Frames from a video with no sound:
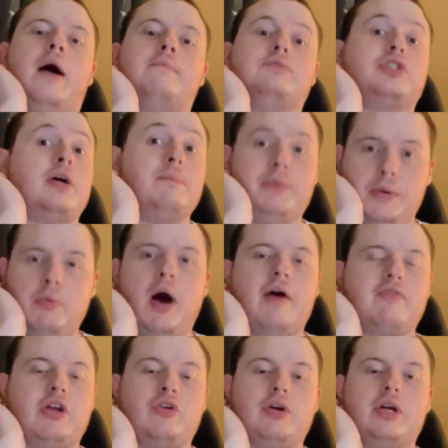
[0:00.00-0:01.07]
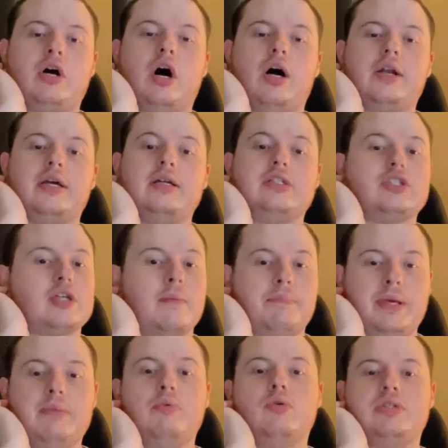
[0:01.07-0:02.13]
Some people have Carrie Condon. Some
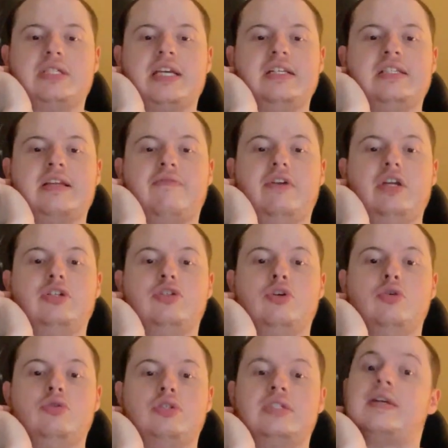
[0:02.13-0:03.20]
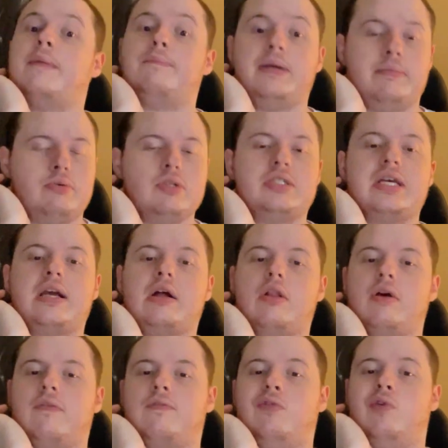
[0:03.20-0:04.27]
people would say Stephanie Hoos. Some people would say
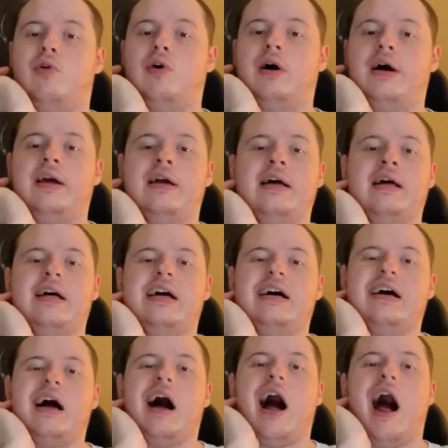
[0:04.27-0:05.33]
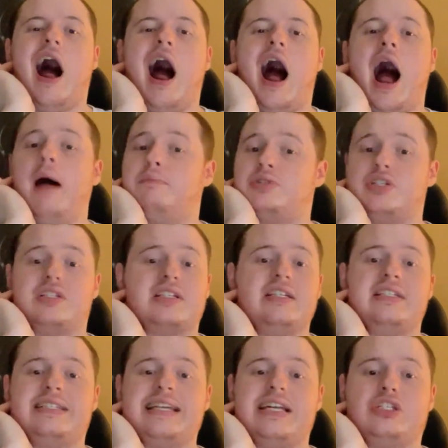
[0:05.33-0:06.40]
Claire Foy. I'm just going
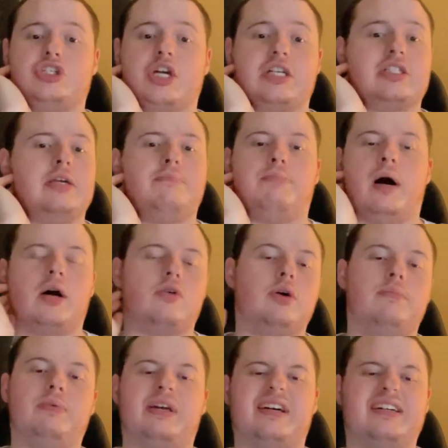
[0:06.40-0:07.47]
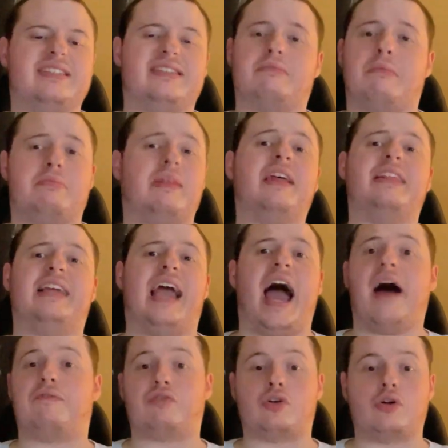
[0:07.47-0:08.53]
to say Jessie Buckley because of the
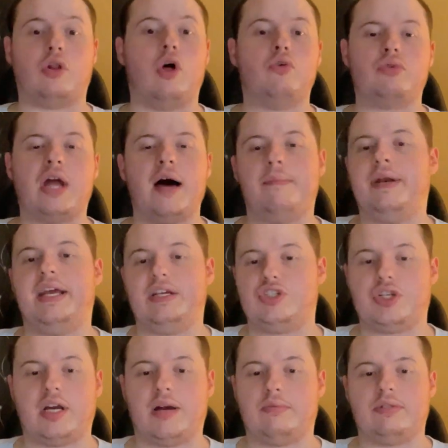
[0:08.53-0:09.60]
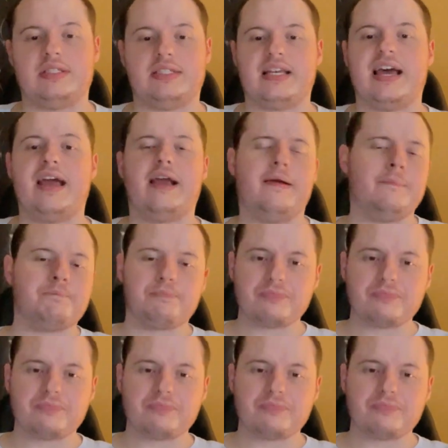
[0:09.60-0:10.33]
Afterglow nomination, I would say.